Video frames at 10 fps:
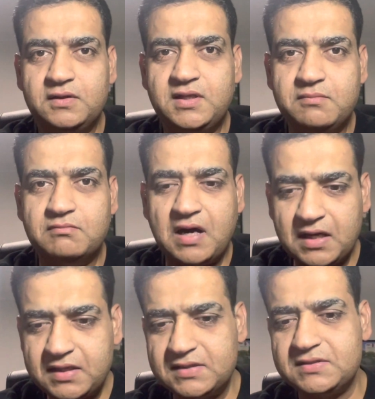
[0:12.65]
the
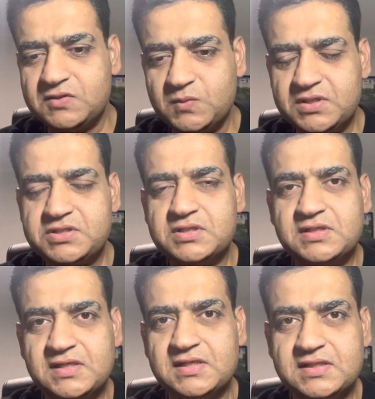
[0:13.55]
market
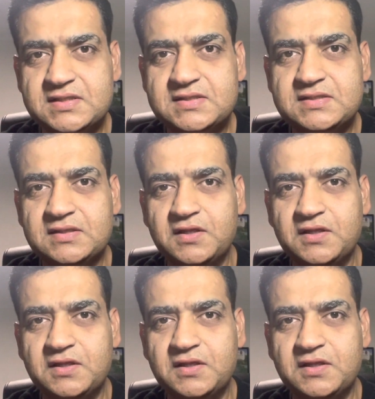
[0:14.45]
situation is